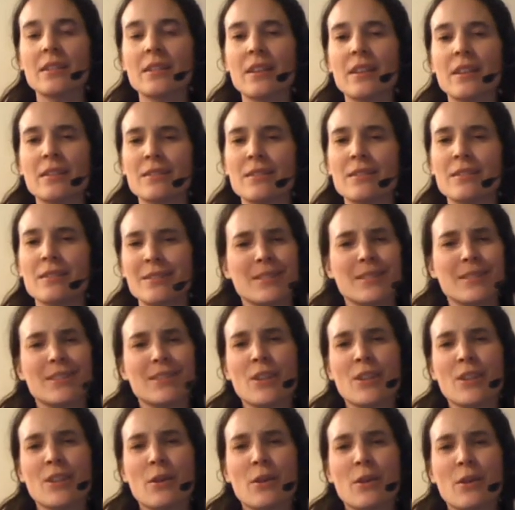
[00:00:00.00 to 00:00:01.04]
And you
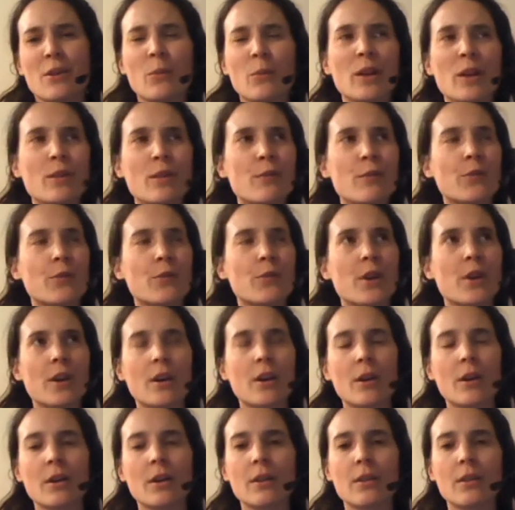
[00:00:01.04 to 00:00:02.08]
know, one of
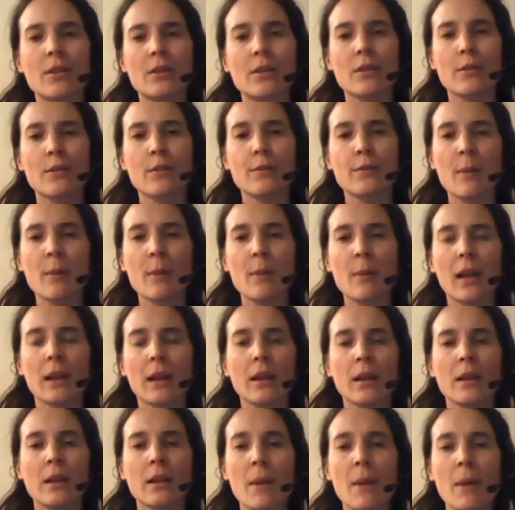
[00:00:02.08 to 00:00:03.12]
the
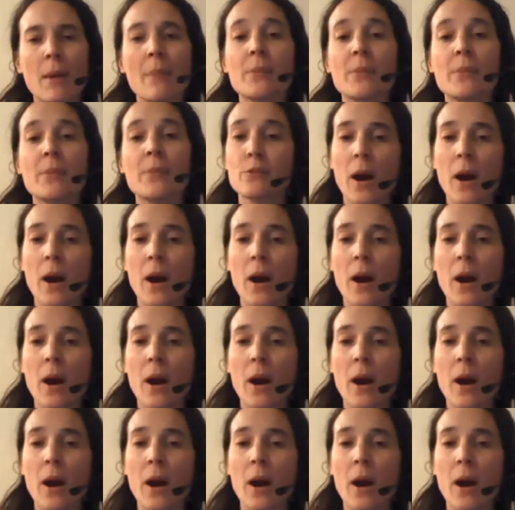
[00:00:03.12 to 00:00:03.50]
female members of